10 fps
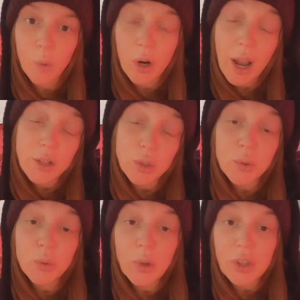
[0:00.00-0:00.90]
Or I
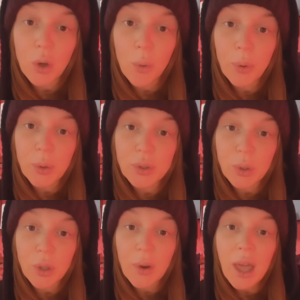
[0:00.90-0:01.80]
do with the GoPro
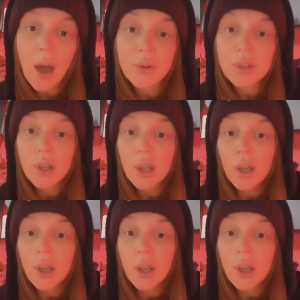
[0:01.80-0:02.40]
solo account.